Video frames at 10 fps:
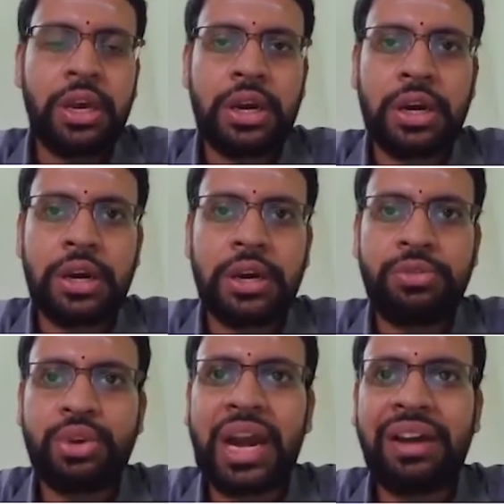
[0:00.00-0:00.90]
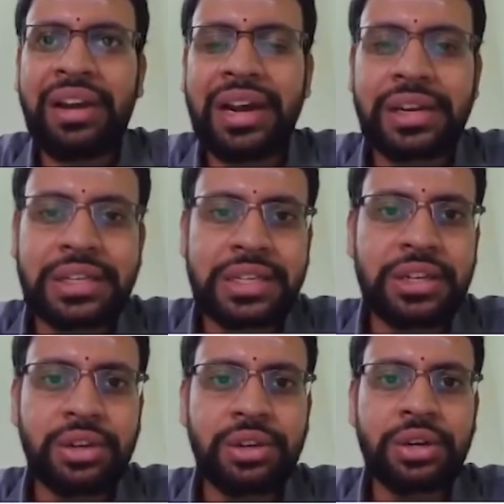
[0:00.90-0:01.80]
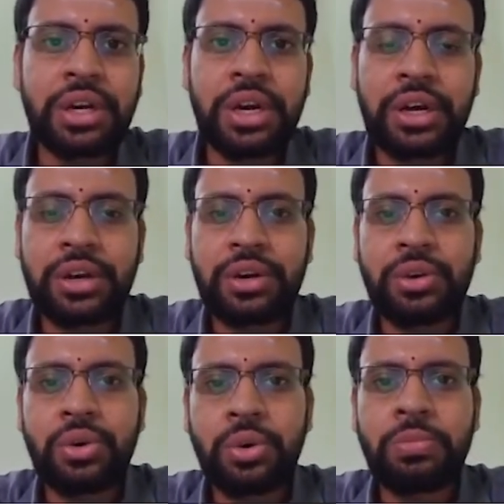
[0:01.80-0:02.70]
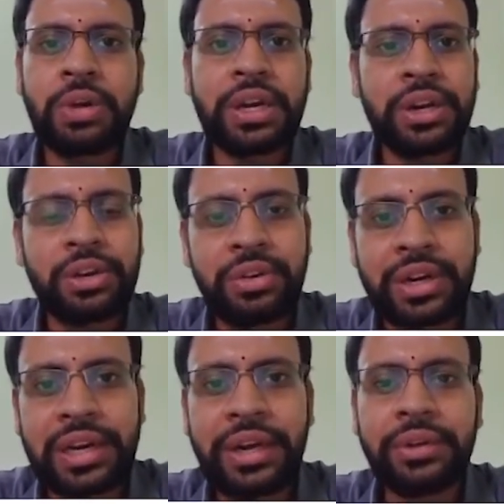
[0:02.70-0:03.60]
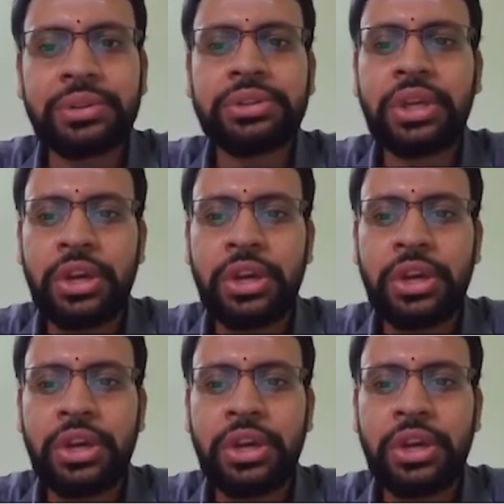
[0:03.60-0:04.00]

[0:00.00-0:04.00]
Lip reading: if you have elders in your home or in your relatives,